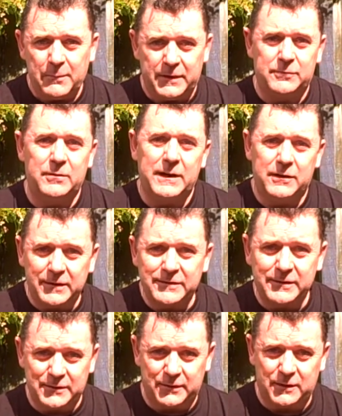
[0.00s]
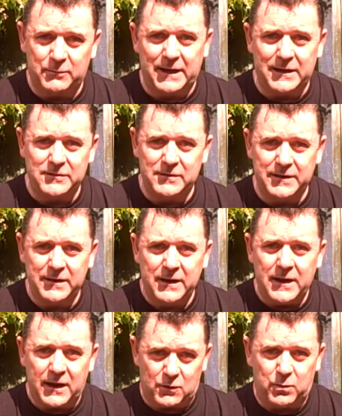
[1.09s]
But it's really critical that we actually
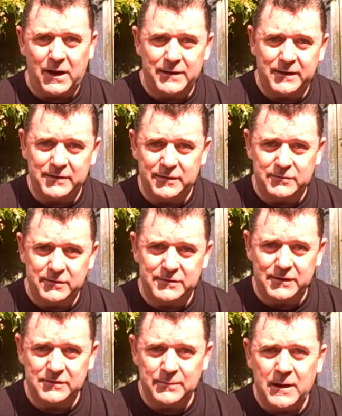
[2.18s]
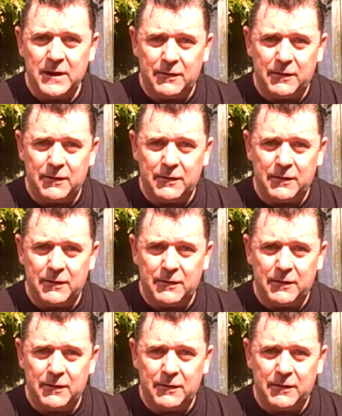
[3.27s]
acquire these literacies